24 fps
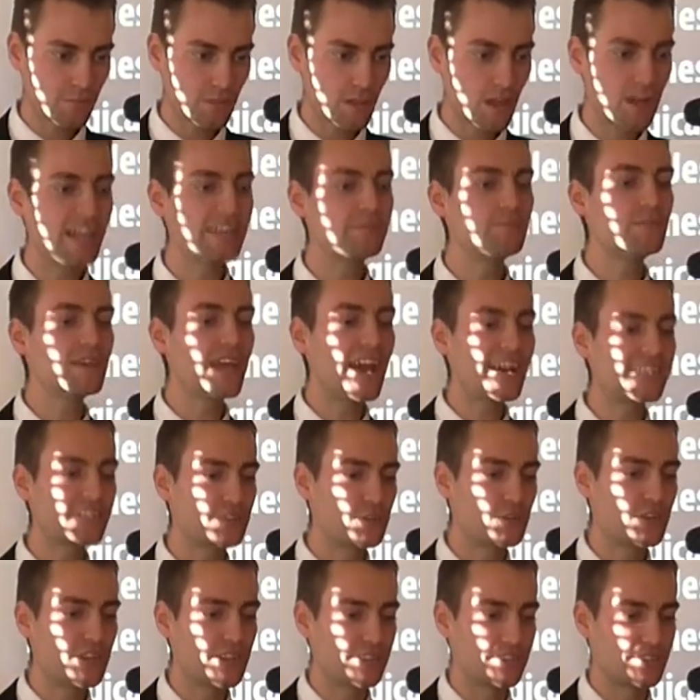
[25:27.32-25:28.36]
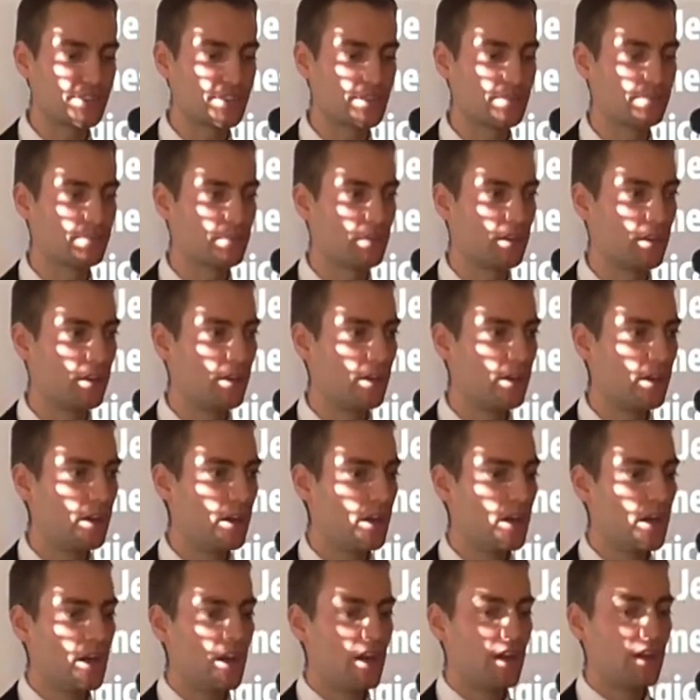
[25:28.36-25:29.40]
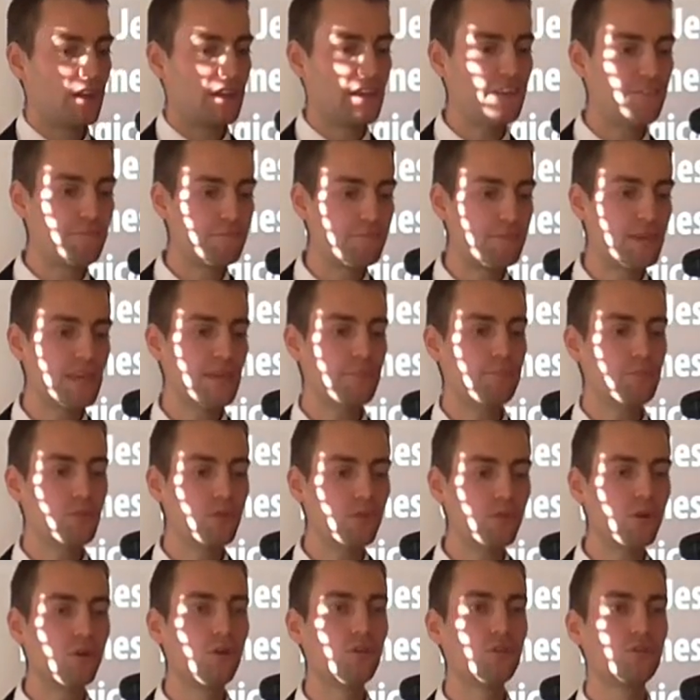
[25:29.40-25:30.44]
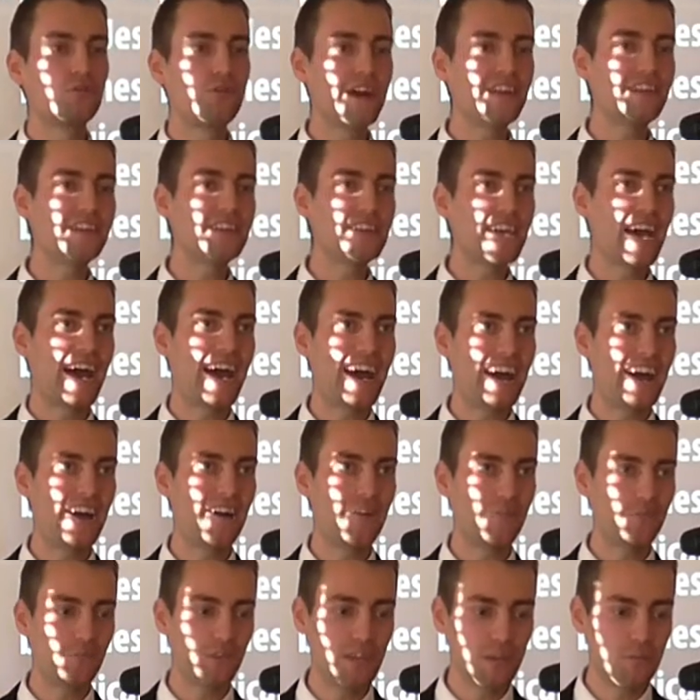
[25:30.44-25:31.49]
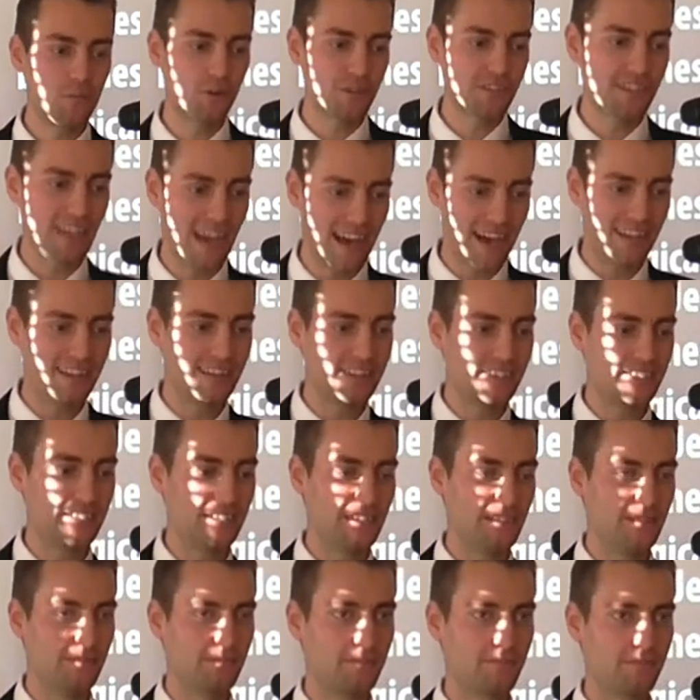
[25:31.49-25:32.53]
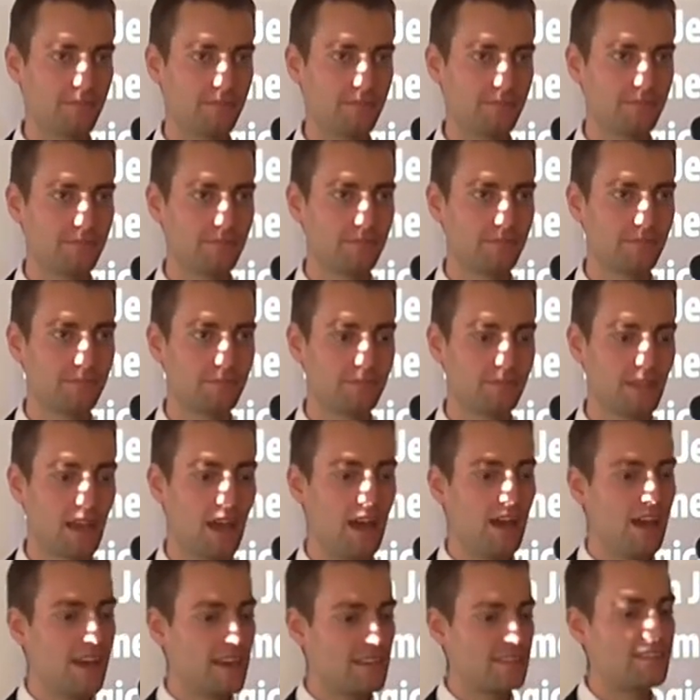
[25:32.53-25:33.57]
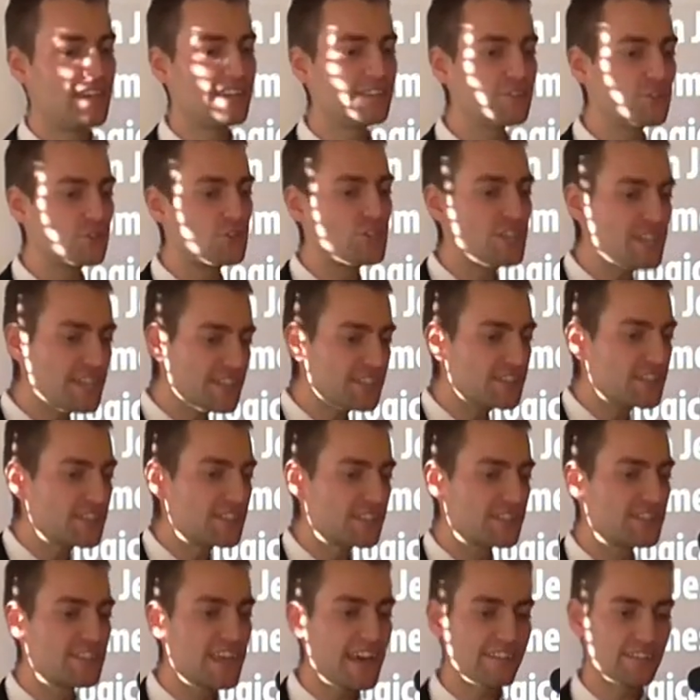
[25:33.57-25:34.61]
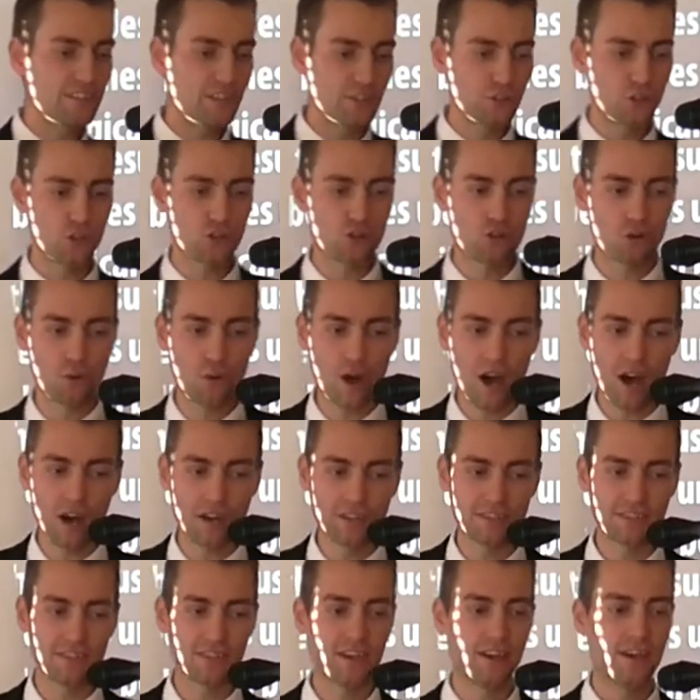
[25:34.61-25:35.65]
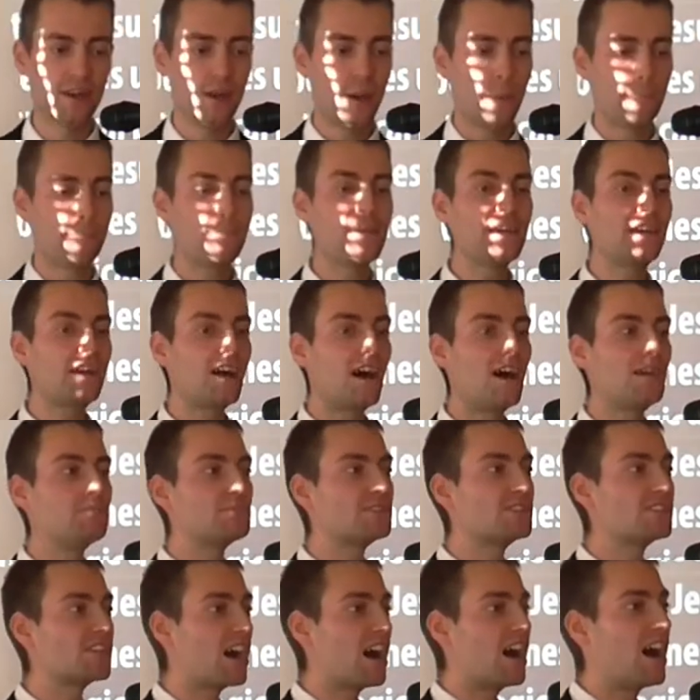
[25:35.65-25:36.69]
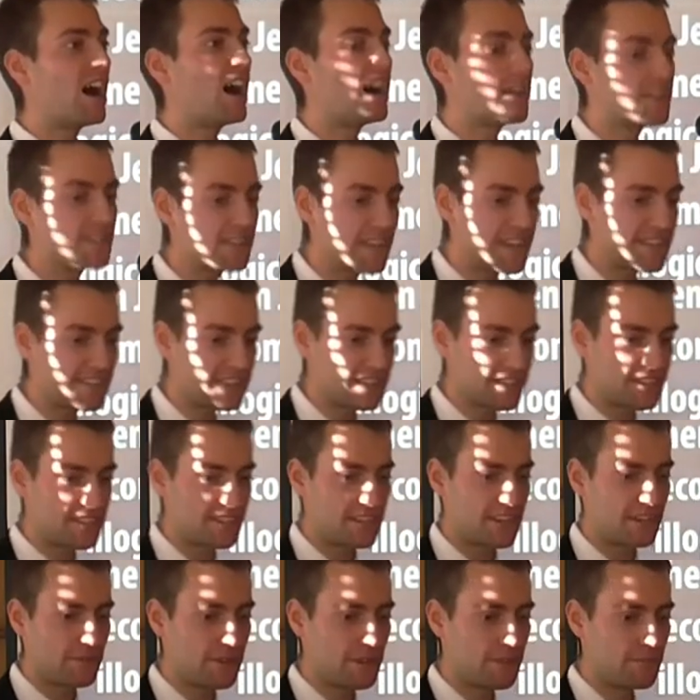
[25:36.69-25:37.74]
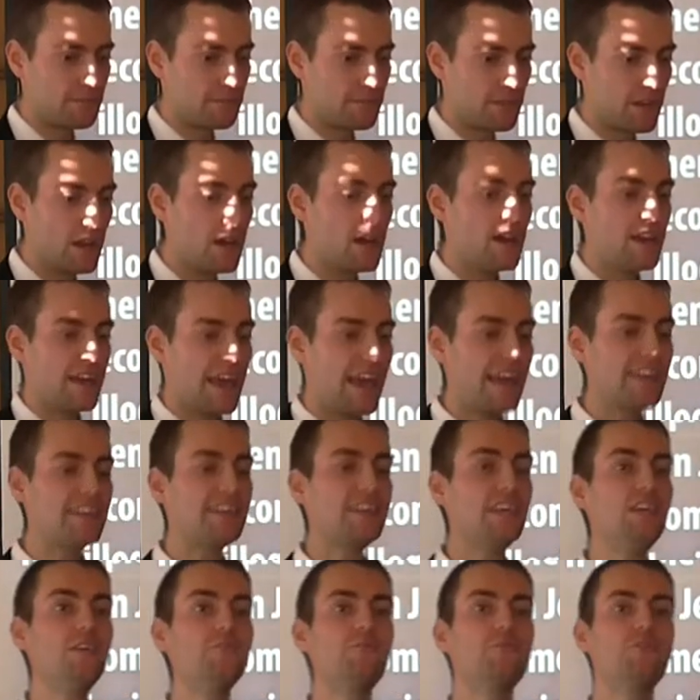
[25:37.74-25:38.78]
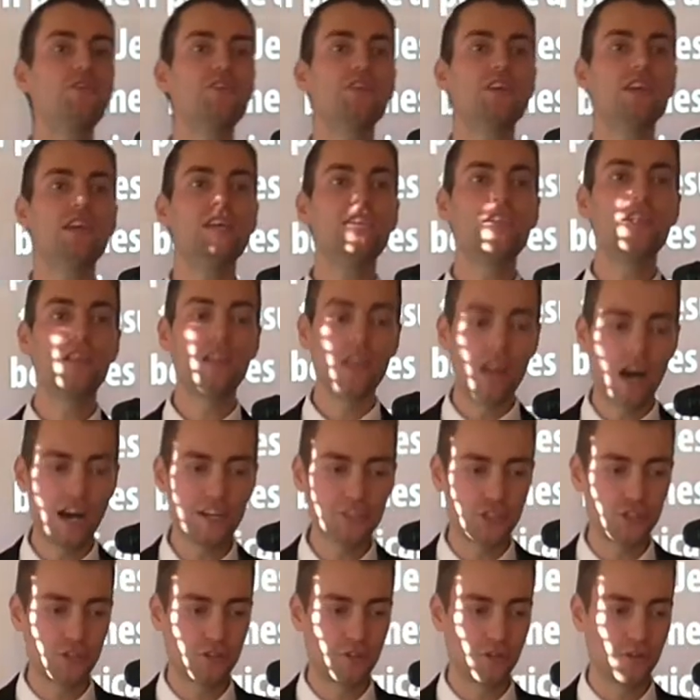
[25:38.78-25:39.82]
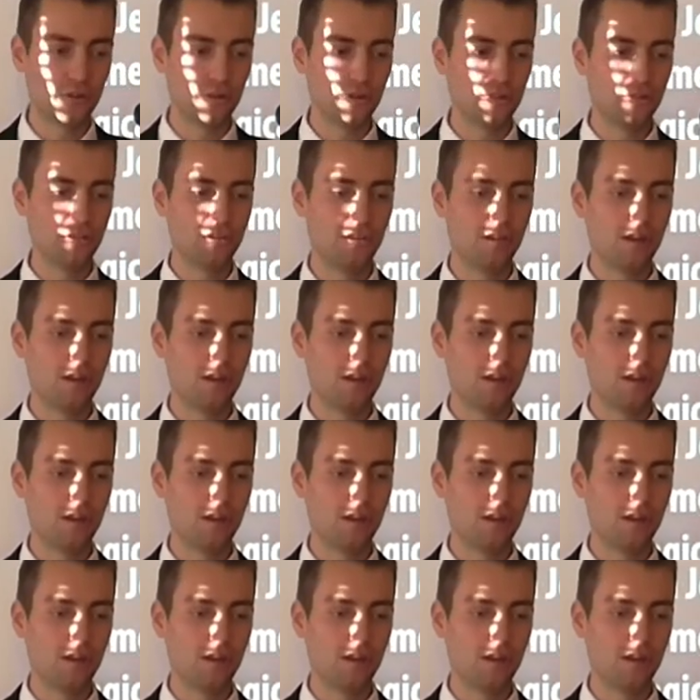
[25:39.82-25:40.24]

Let me ask you this. If people already have immortality, then Jesus' death on the cross becomes unnecessary and even illogical